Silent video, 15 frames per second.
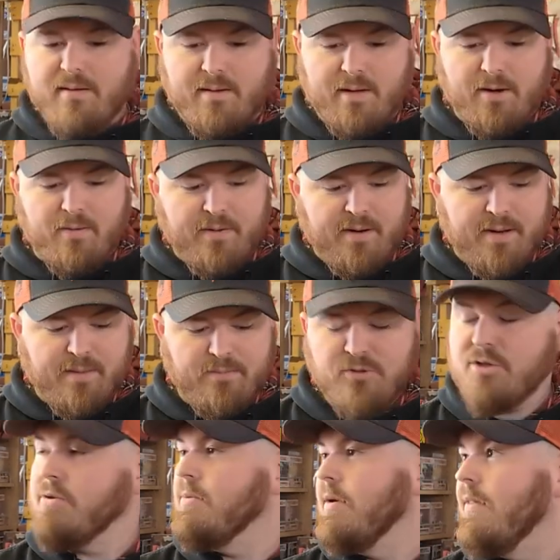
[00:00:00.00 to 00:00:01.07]
I don't need him
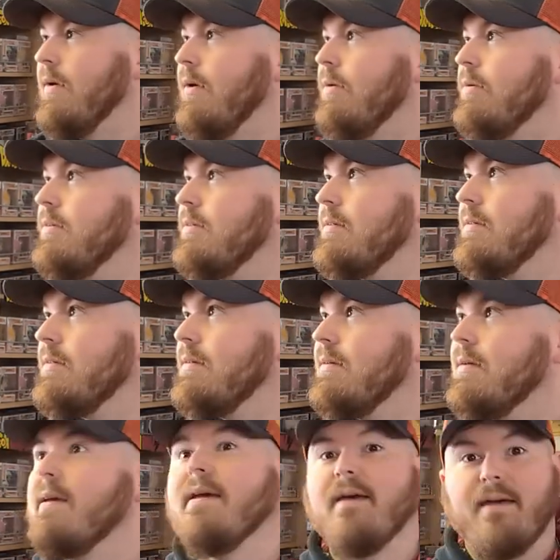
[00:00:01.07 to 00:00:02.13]
chewing those.
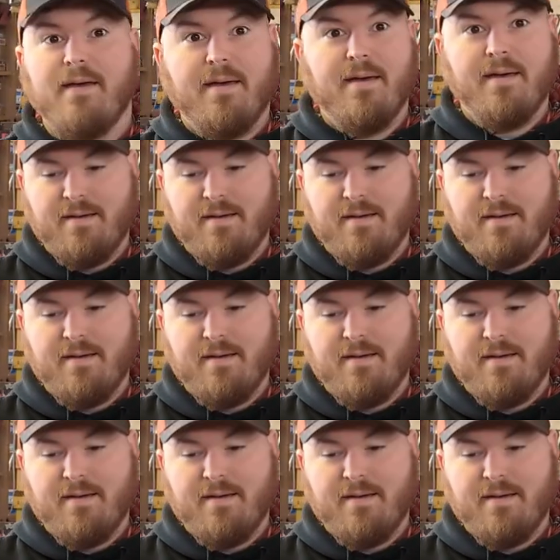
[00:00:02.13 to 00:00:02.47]
Yeah.